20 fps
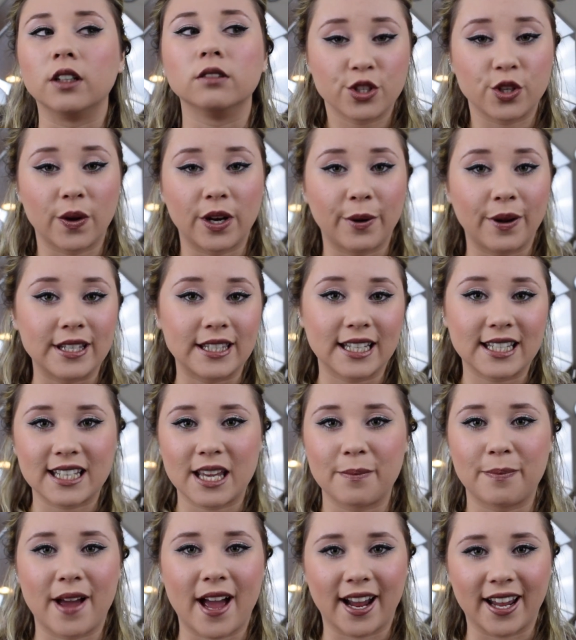So anyways, let's
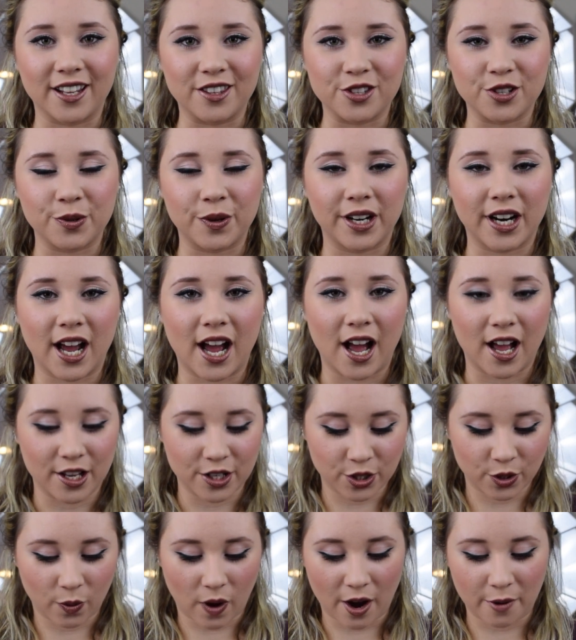get back into it.
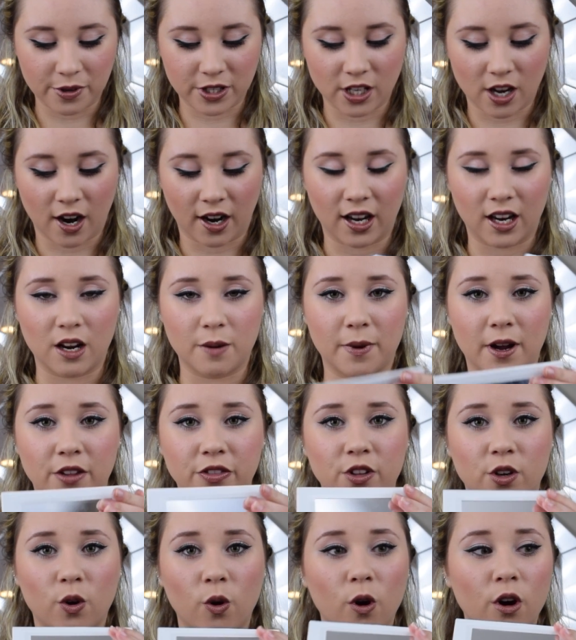So I was talking about
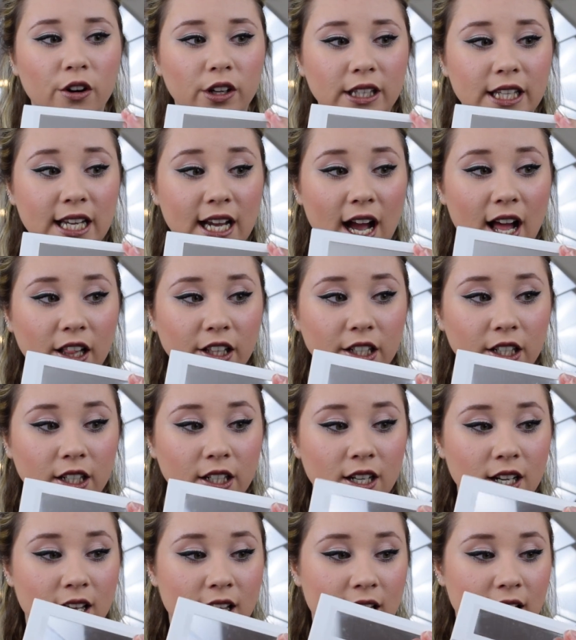the corally
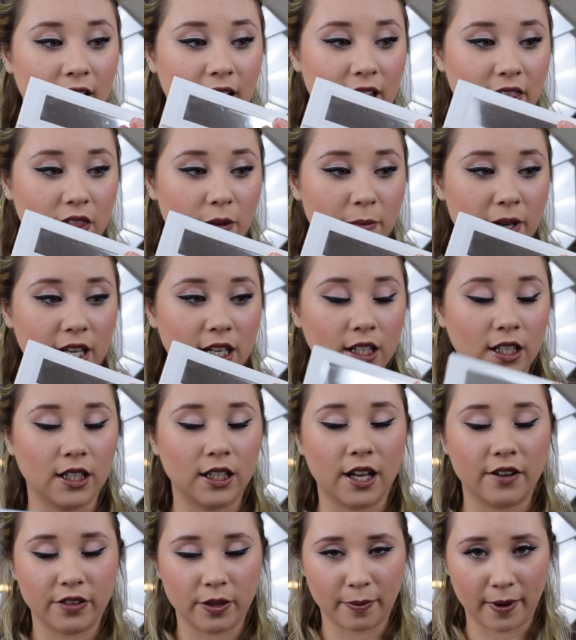color in the middle
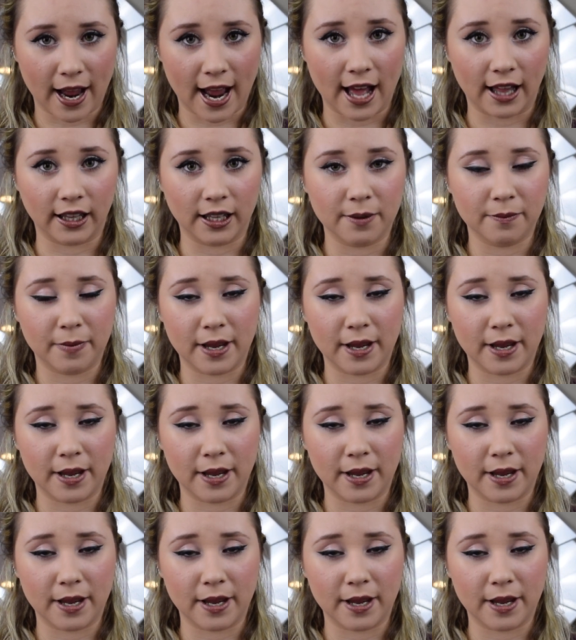of the palette.